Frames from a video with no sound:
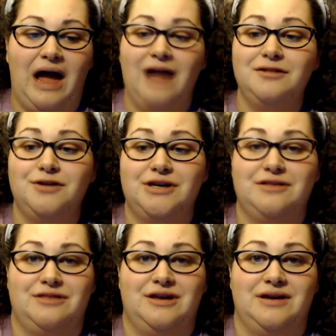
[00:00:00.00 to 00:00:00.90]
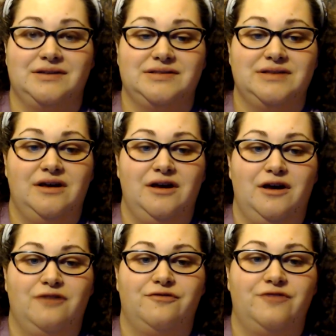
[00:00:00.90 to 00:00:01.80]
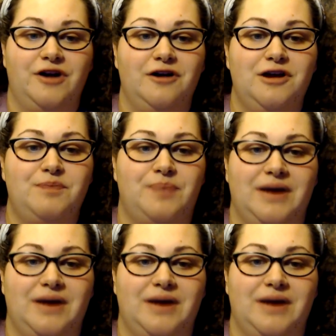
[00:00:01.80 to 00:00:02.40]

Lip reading: I look at things very